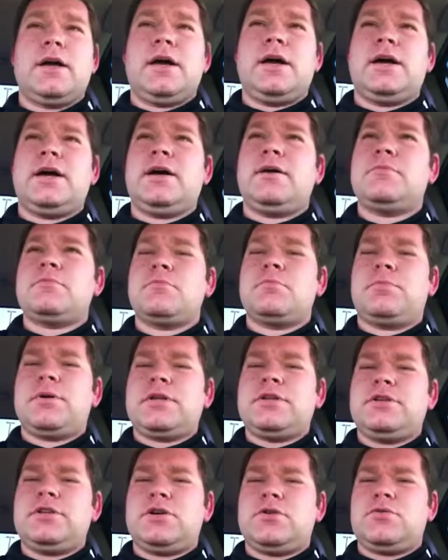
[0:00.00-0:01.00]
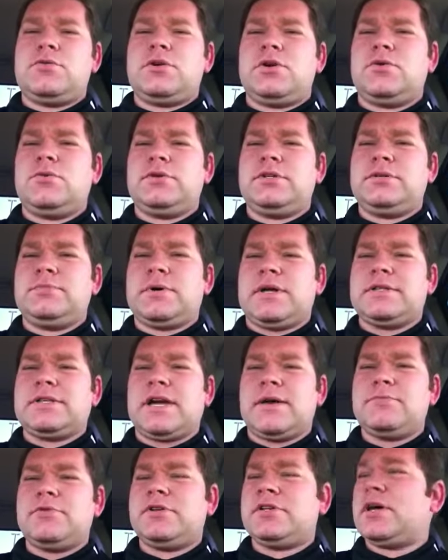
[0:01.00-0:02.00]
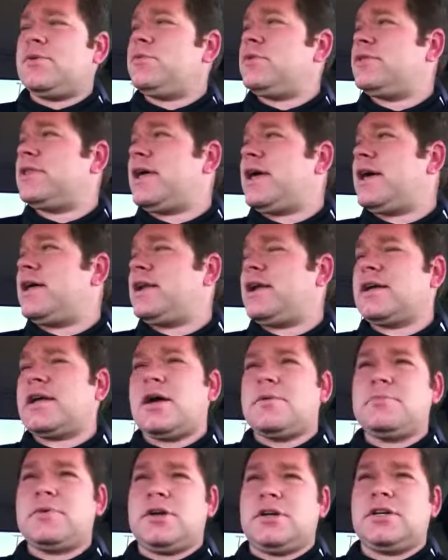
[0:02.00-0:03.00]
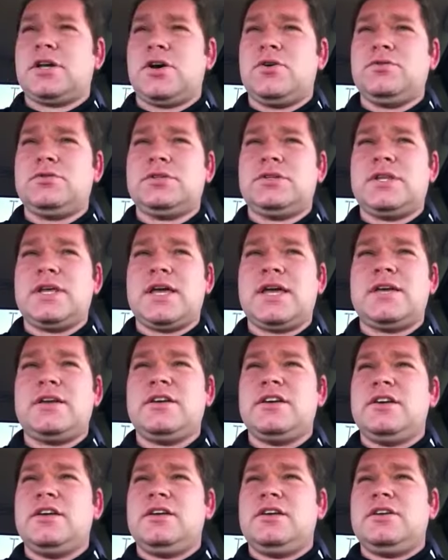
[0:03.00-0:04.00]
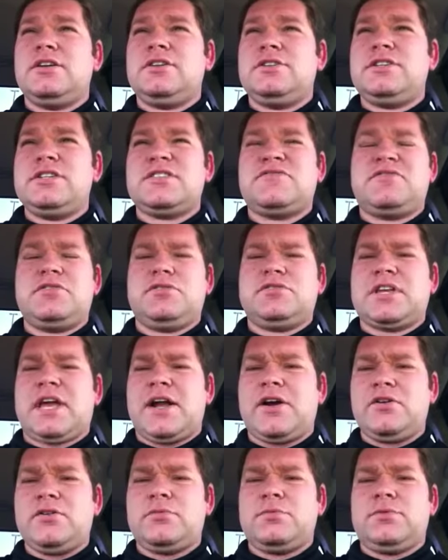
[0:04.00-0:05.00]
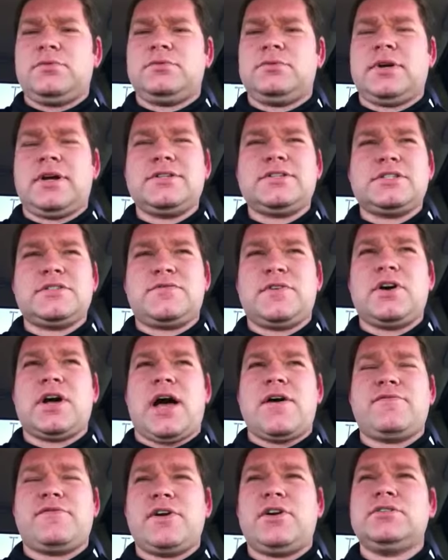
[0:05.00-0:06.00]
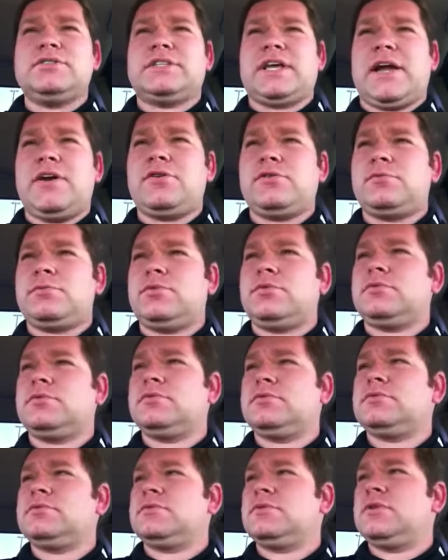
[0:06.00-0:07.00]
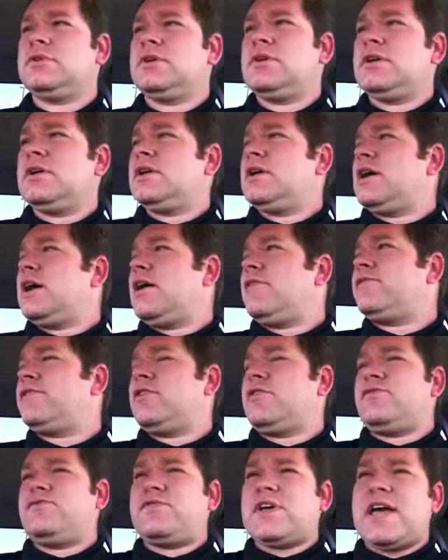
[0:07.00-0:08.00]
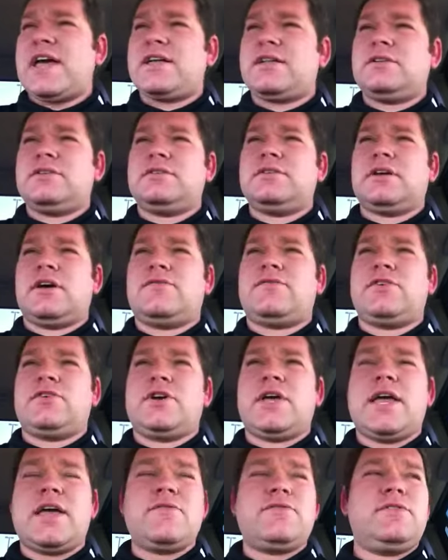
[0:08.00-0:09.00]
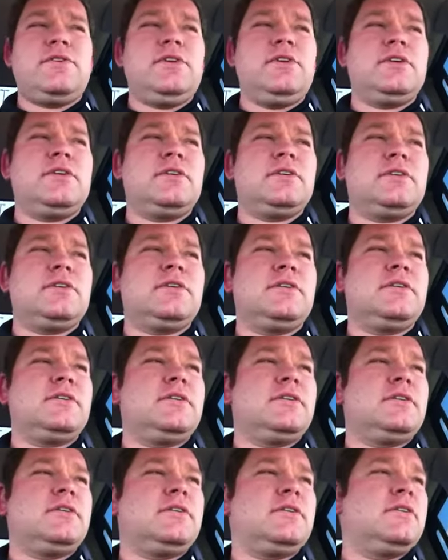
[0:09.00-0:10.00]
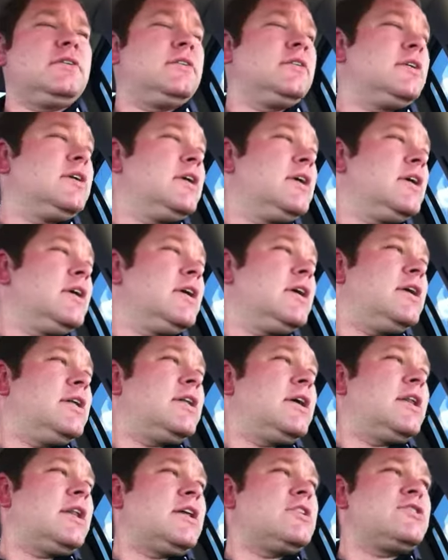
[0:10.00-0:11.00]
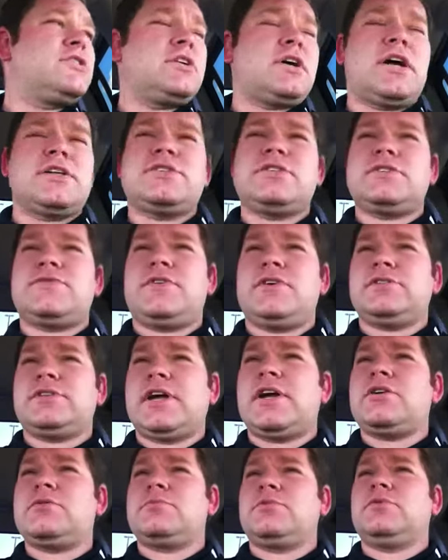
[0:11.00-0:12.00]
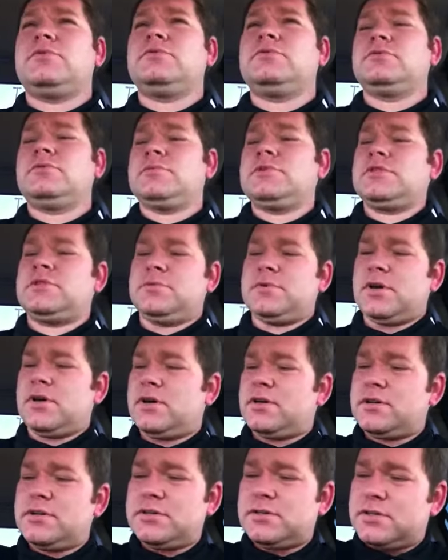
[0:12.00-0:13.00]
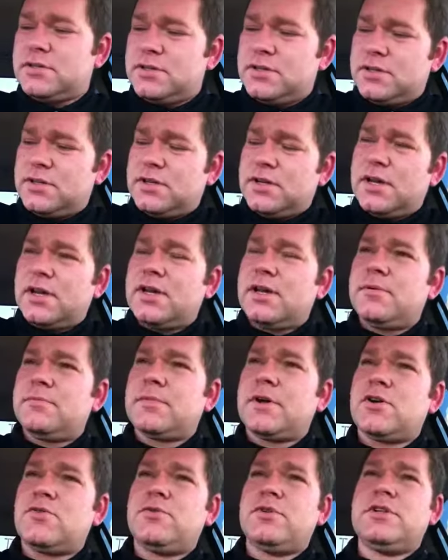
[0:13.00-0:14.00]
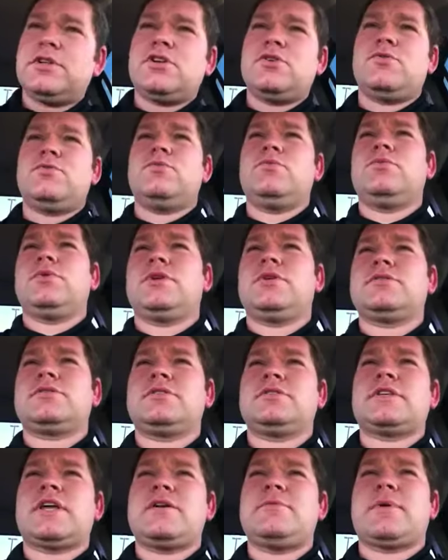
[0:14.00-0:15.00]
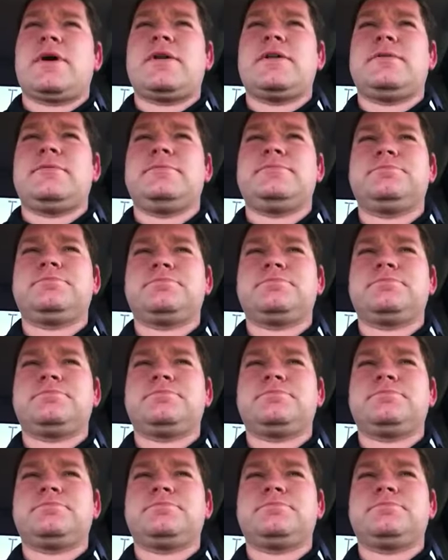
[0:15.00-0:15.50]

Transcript: But, by the time you're done with that, I got me a Coke today, you just feel terrible. I felt terrible. I felt fat. I felt heavy. And I just felt terrible. I mean, to be honest, I don't really know what else to say about it.